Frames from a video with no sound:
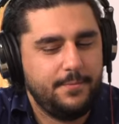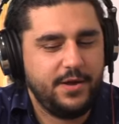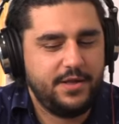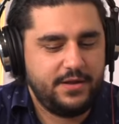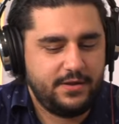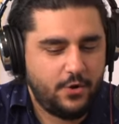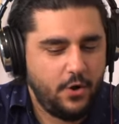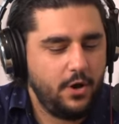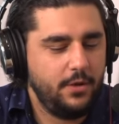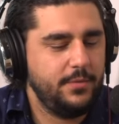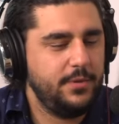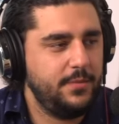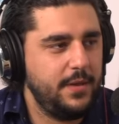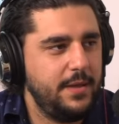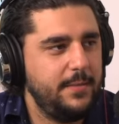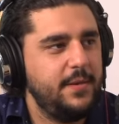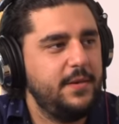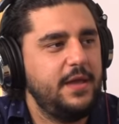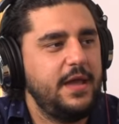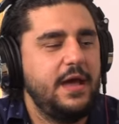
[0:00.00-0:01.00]
But call me oh,
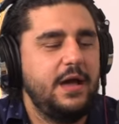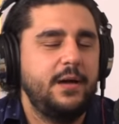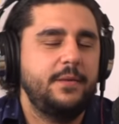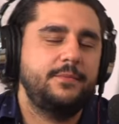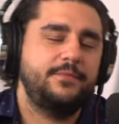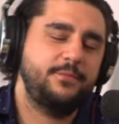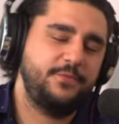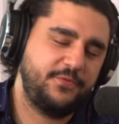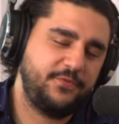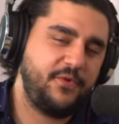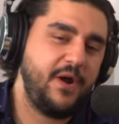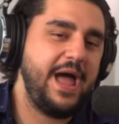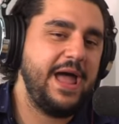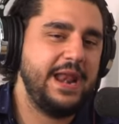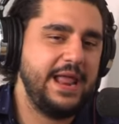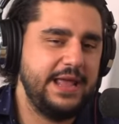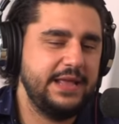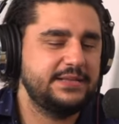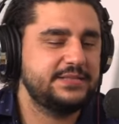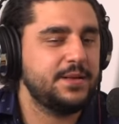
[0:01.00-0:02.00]
maybe. Uh,
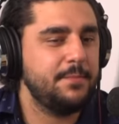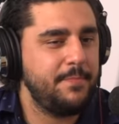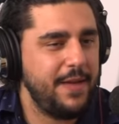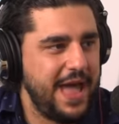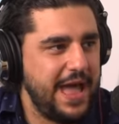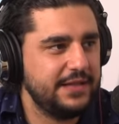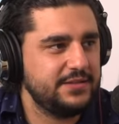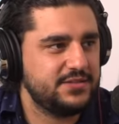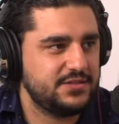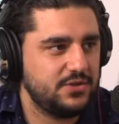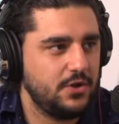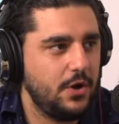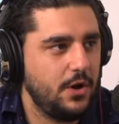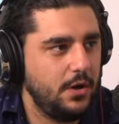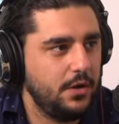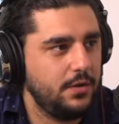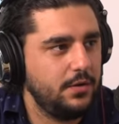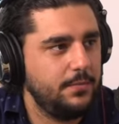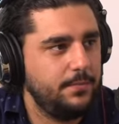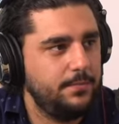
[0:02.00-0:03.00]
Friday is a bad
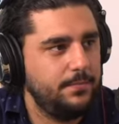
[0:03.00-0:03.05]
song.